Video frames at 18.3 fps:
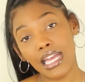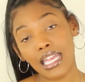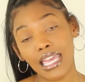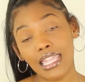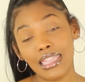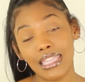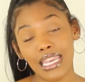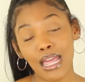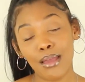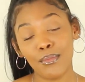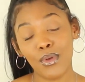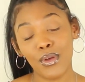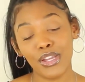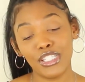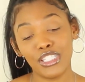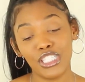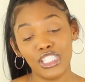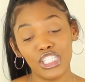and then I'm going
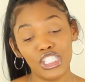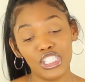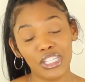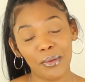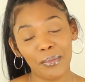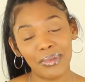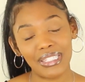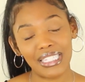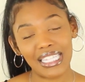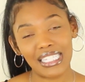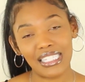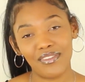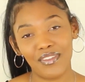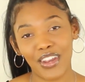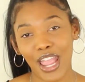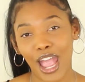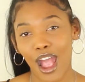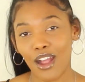to just jump into this
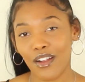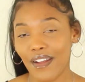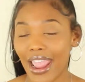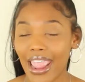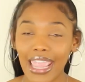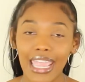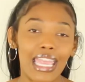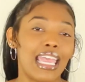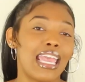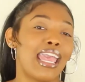video, alright?